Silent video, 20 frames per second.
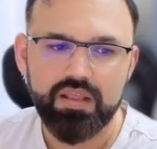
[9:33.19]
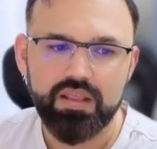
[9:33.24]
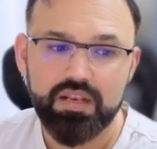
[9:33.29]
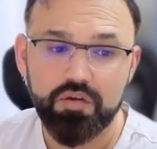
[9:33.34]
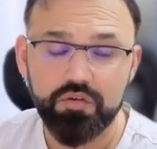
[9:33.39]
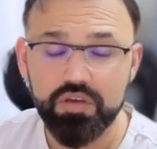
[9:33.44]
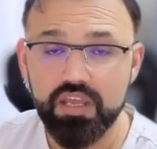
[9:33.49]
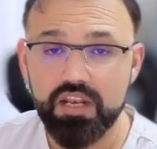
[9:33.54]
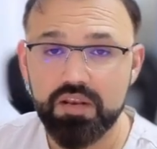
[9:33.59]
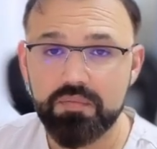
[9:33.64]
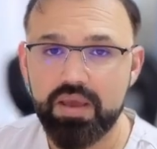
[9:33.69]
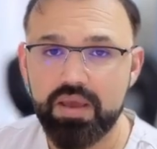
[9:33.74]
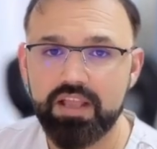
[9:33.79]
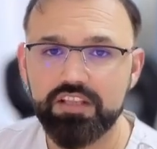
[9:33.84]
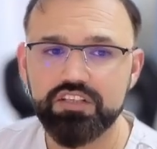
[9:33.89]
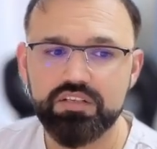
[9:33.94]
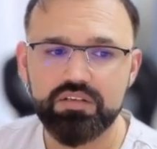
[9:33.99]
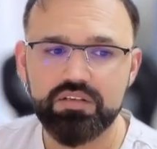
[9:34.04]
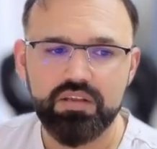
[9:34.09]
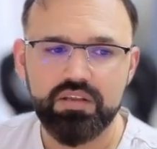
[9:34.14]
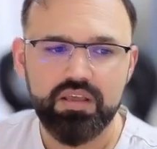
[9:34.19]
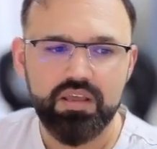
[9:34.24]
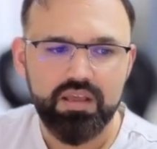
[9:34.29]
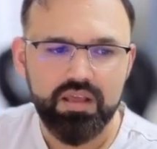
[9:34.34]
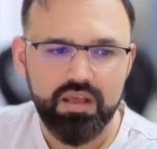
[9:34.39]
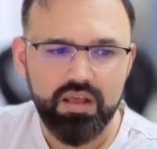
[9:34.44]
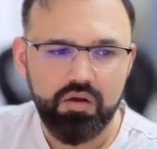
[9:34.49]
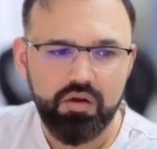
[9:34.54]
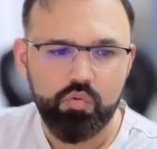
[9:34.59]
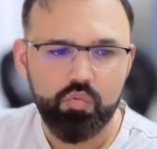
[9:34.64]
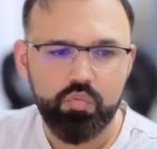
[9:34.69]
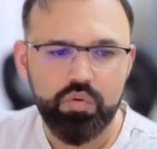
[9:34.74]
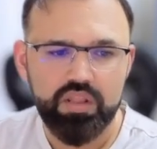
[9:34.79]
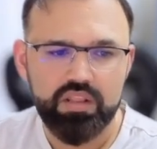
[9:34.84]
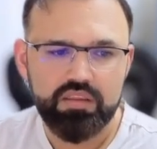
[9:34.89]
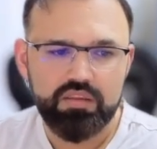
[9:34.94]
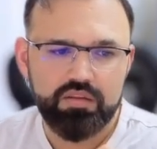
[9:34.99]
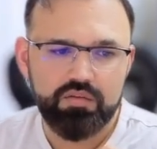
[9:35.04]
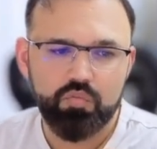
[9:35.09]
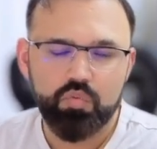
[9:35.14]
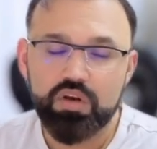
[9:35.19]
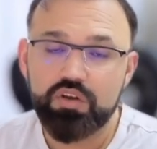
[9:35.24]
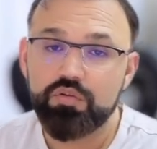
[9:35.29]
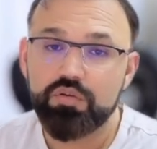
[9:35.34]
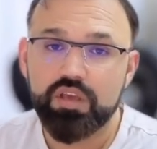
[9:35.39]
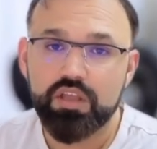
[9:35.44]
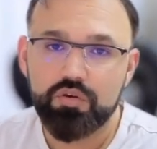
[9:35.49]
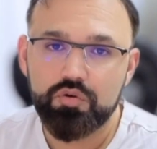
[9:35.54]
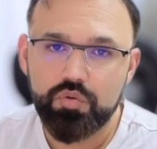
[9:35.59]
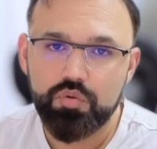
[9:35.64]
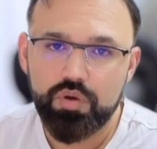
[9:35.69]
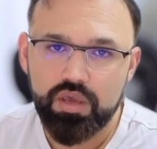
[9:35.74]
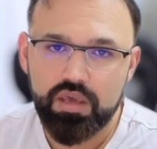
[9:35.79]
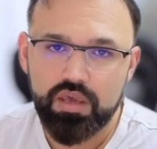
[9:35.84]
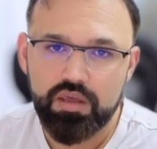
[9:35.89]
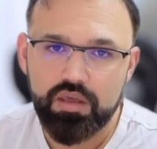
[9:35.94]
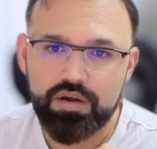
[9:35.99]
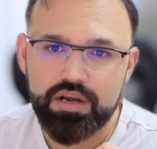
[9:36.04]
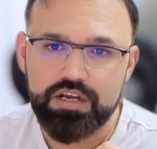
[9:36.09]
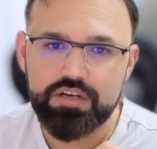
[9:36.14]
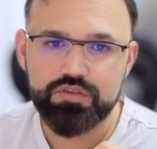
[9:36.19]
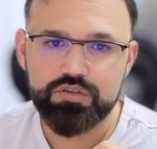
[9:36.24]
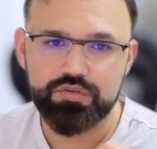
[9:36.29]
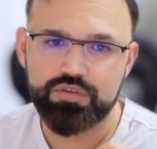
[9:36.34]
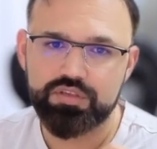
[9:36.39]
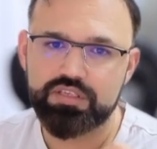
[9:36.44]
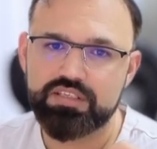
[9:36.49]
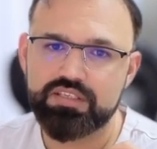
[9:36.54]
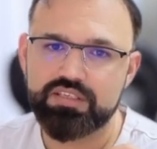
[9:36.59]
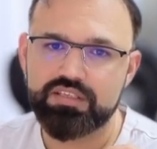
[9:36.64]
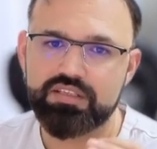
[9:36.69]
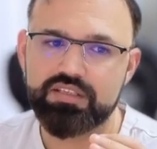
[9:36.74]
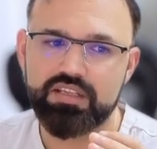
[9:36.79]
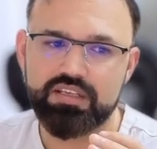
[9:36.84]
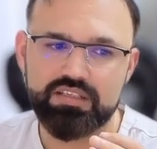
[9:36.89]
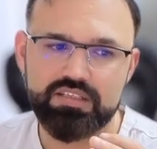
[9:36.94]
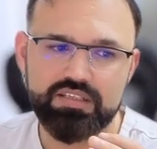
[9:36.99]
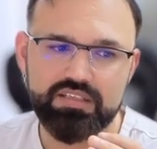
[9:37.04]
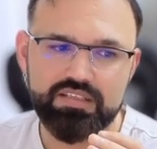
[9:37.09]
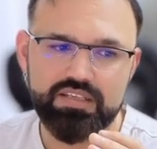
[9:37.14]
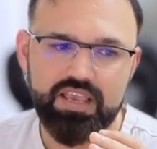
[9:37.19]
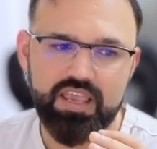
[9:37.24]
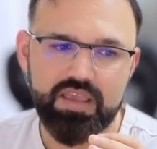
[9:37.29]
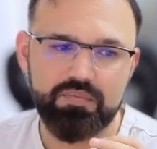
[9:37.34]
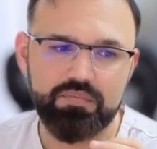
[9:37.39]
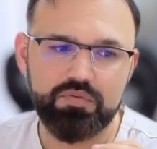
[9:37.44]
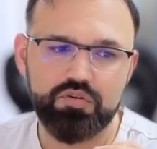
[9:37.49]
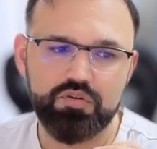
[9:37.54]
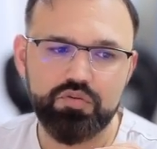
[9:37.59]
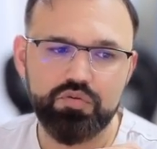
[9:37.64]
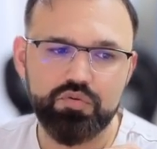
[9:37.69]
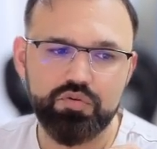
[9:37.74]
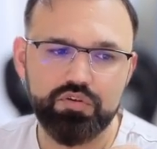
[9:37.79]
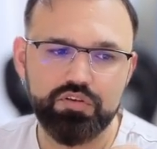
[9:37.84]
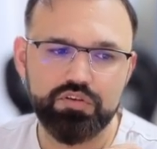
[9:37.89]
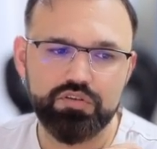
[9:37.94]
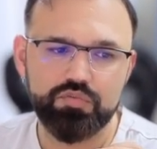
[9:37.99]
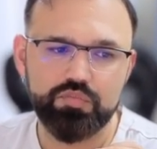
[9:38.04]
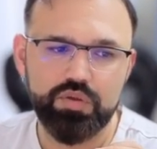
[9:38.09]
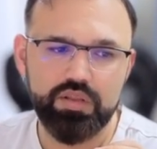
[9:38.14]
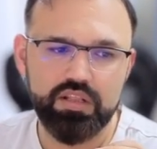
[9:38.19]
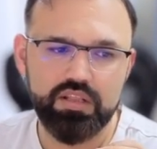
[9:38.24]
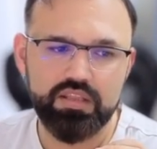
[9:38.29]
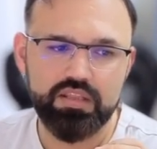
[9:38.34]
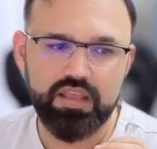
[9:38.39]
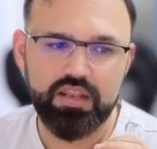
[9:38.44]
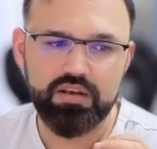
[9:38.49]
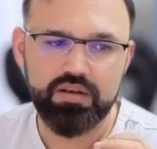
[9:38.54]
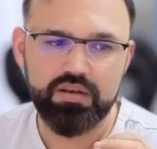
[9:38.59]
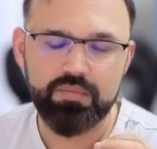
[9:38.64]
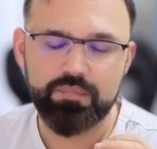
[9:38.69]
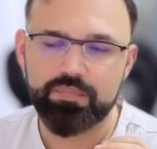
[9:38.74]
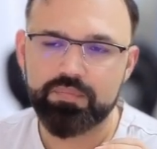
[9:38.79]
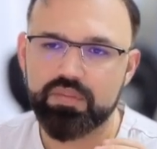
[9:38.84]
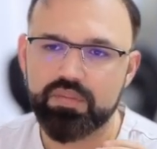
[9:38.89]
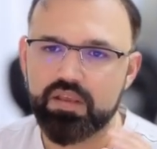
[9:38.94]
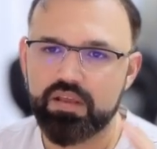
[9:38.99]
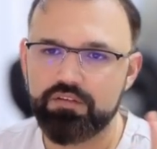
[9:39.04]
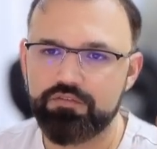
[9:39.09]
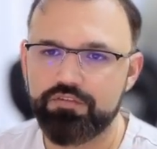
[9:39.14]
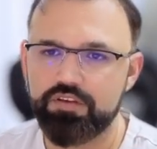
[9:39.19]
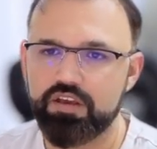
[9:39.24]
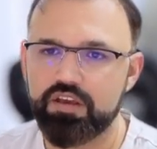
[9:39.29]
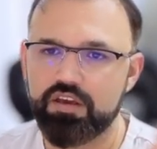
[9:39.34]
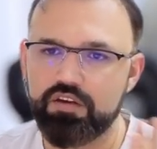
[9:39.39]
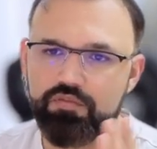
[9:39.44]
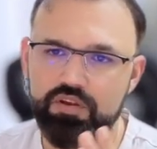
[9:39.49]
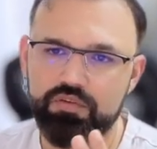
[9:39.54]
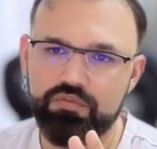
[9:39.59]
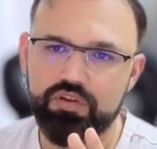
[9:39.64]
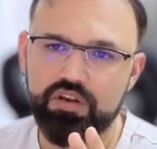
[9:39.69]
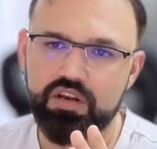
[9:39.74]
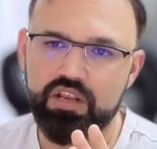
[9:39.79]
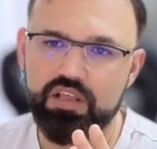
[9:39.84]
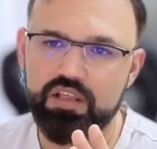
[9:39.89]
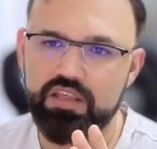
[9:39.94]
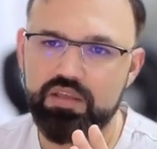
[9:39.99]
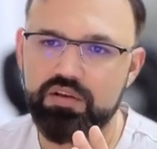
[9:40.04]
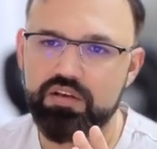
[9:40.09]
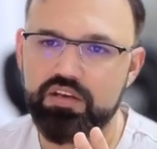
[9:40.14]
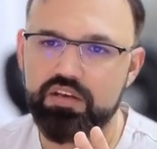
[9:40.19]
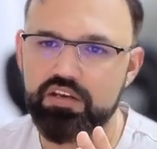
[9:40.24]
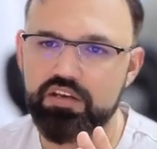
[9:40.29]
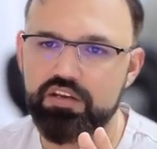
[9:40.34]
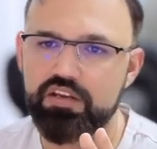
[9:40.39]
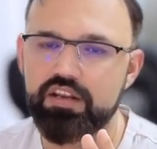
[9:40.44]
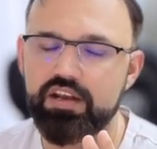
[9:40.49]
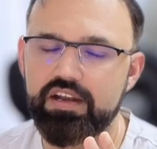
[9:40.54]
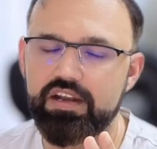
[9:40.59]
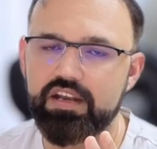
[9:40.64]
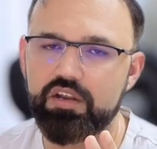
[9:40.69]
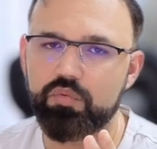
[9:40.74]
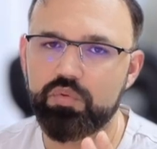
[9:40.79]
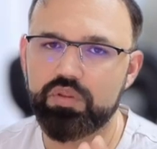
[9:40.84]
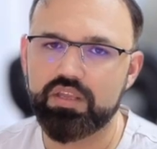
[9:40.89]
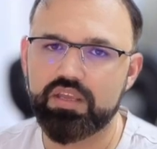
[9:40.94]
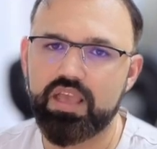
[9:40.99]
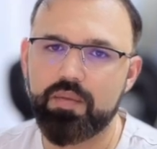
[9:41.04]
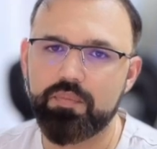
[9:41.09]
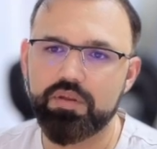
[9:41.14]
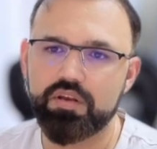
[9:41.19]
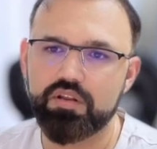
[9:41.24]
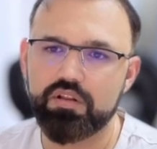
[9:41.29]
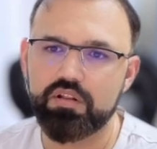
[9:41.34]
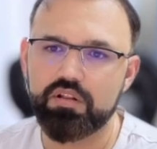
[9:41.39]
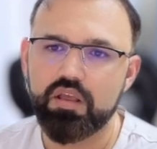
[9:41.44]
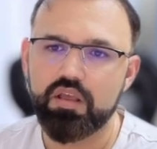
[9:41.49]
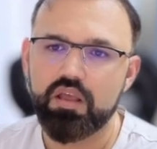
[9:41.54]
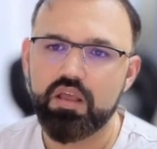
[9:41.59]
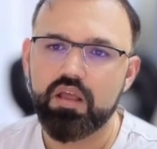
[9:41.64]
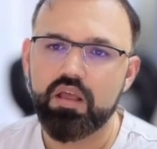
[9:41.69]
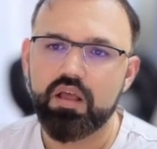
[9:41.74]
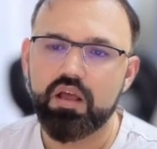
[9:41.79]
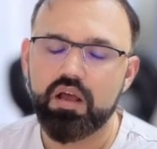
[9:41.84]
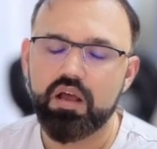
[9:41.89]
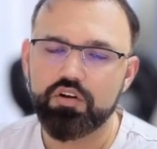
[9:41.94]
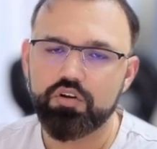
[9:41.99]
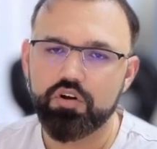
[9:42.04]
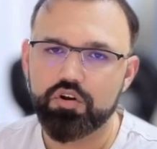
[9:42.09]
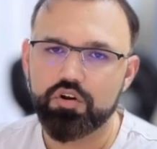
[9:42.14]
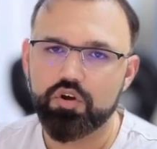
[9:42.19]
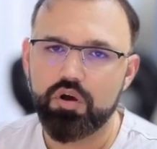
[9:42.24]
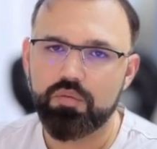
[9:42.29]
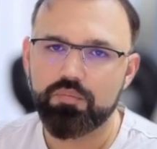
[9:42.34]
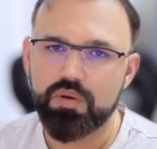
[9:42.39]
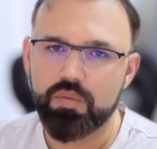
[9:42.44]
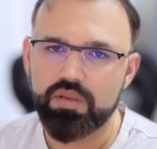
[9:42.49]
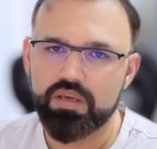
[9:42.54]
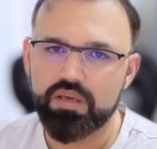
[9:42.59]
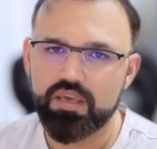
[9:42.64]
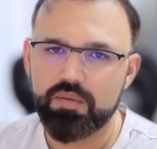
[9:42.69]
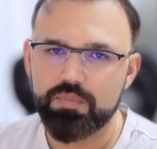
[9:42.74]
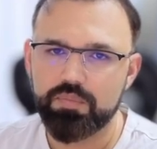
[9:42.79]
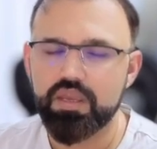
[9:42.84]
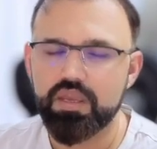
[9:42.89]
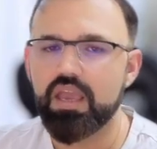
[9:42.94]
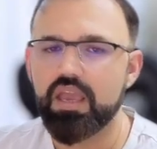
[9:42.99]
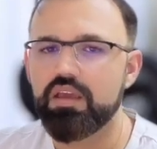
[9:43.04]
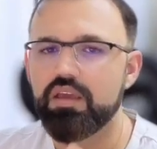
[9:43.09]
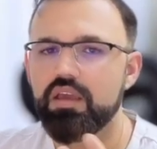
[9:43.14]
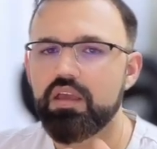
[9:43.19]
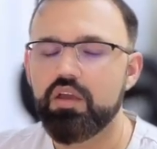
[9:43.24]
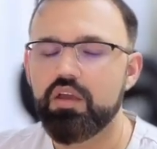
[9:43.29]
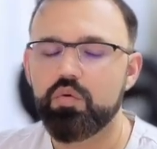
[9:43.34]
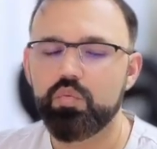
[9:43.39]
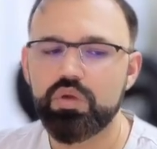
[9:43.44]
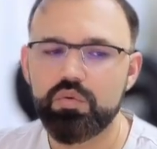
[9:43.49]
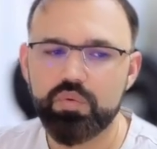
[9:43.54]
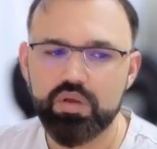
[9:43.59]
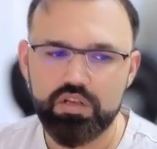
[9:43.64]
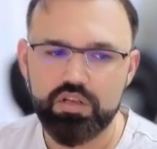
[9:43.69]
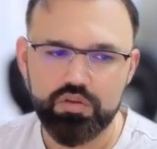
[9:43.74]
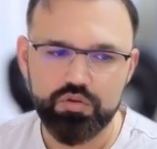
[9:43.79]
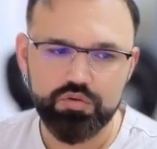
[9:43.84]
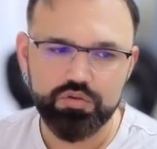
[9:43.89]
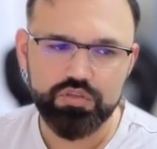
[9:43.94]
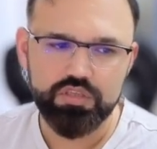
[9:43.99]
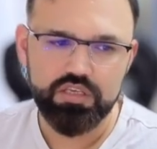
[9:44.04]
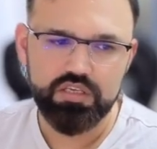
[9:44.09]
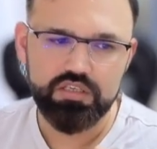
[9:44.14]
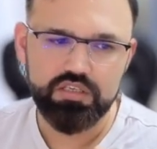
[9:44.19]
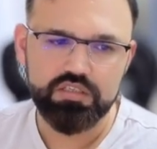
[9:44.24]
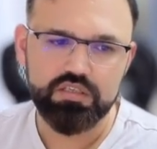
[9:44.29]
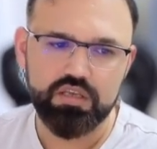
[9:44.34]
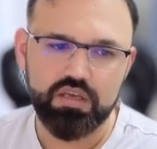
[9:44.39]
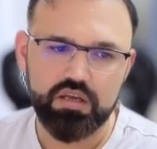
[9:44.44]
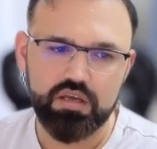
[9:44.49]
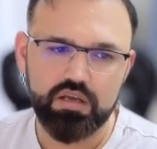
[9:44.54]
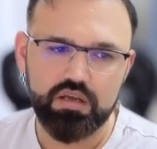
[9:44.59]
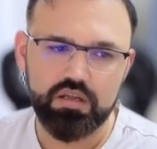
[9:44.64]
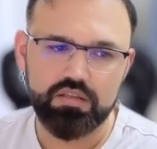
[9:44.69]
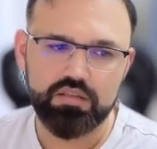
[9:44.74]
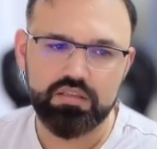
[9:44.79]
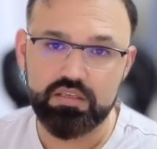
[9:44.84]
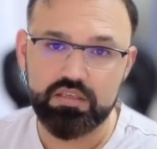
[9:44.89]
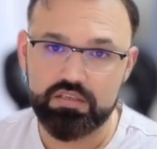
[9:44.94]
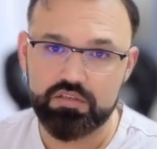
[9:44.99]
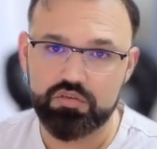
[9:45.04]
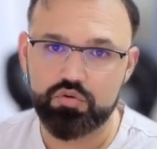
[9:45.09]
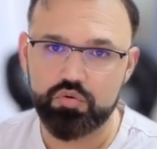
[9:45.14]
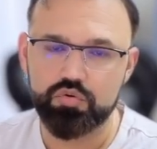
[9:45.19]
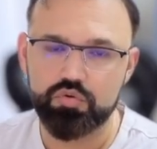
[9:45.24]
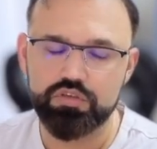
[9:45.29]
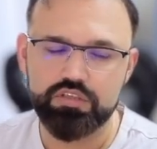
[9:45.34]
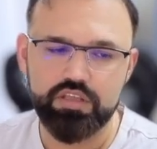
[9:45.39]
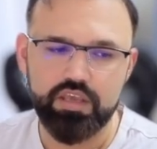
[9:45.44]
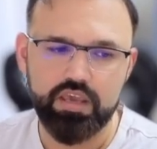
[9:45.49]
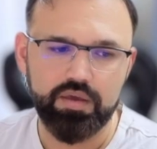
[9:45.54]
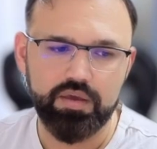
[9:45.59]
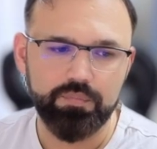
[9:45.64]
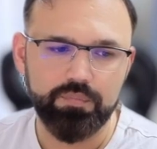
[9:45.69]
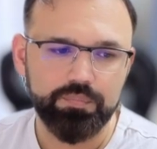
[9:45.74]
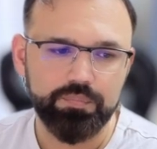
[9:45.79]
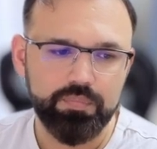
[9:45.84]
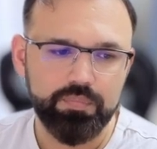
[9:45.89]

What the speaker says: Now you can imagine with what you can do here, right? So the same tools will then configure when we're integrating with the capital.com public API. We will use these tools there.